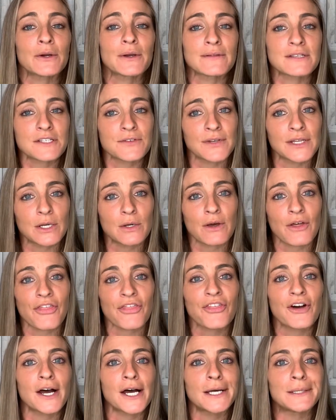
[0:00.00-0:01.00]
Give this video a
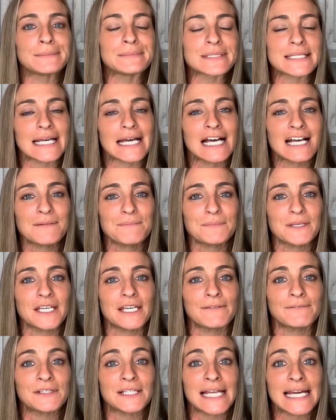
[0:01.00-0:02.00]
thumbs up
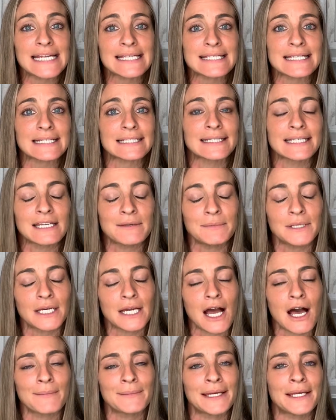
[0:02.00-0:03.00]
if you liked it. Leave me a
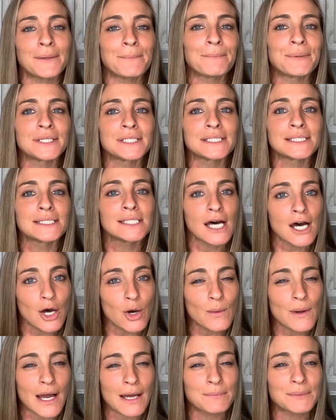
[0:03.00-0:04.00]
comment
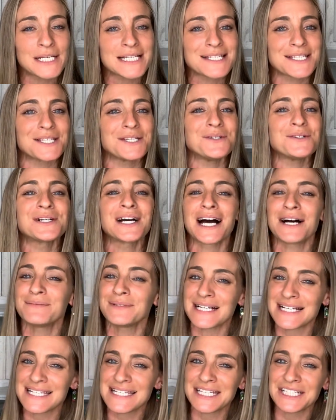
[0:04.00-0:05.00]
below. God bless you. God
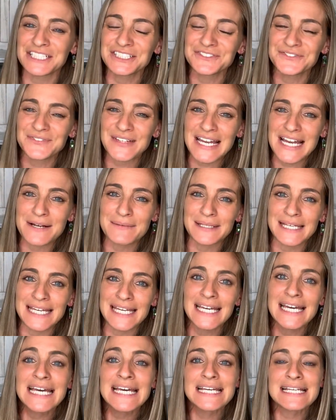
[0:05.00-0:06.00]
bless your
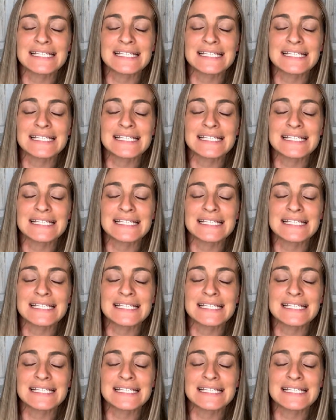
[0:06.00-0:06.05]
family.